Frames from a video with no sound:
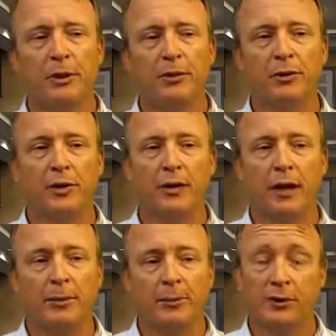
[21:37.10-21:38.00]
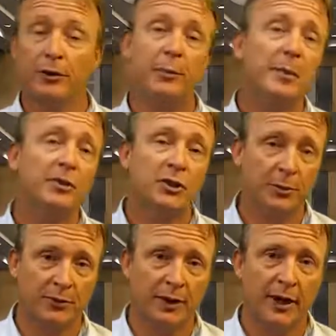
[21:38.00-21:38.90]
build I built a
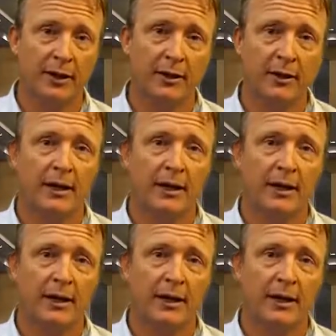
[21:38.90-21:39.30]
membership site